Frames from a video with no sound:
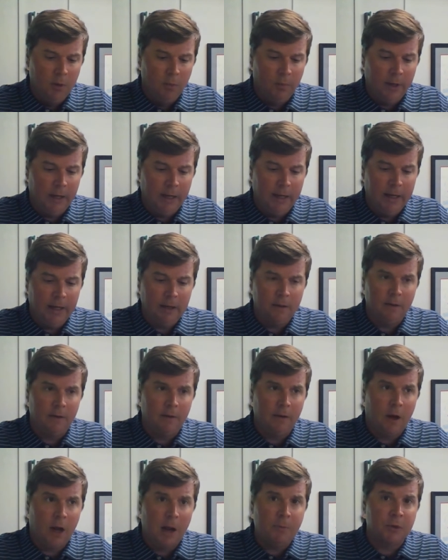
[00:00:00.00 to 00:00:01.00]
But
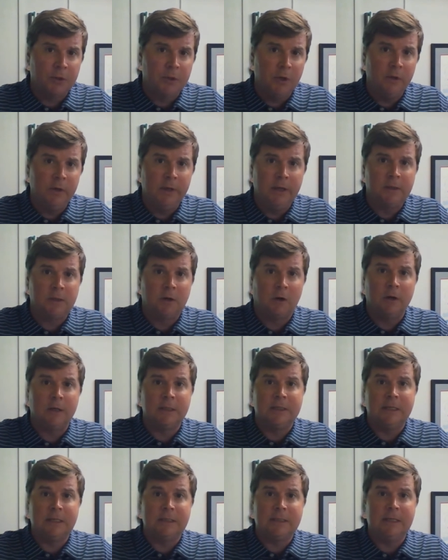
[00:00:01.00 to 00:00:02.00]
opportunities are
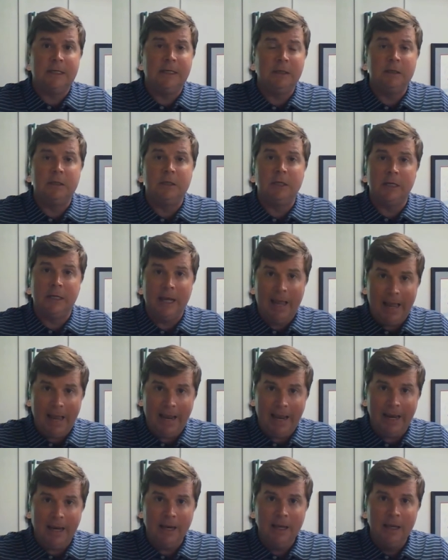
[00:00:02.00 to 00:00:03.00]
existing
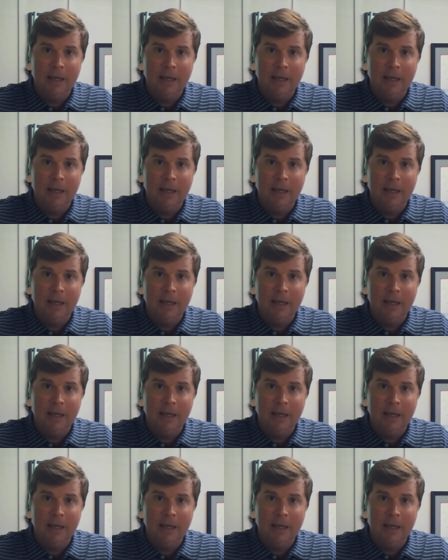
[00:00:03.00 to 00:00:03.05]
today,